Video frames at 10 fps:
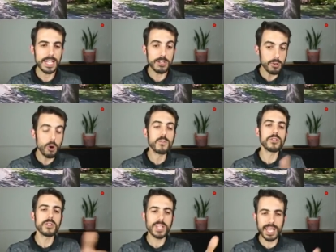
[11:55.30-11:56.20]
and you're
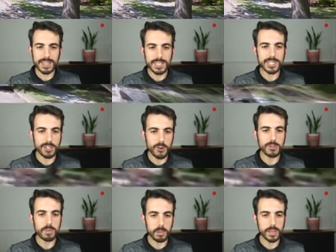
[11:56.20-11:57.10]
overlooking this
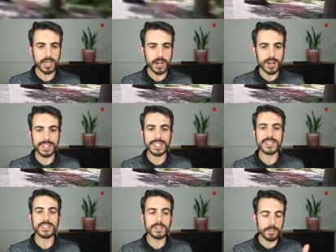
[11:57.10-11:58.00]
large public area. And
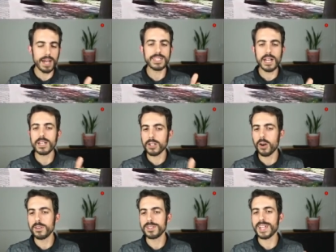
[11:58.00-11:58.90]
this is the Botetourt
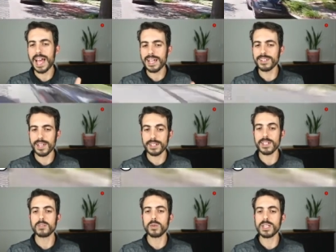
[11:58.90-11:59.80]
Gardens
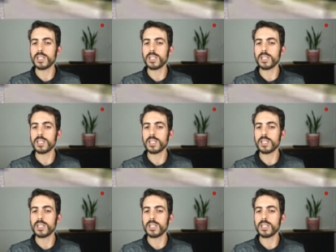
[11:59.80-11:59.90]
access is one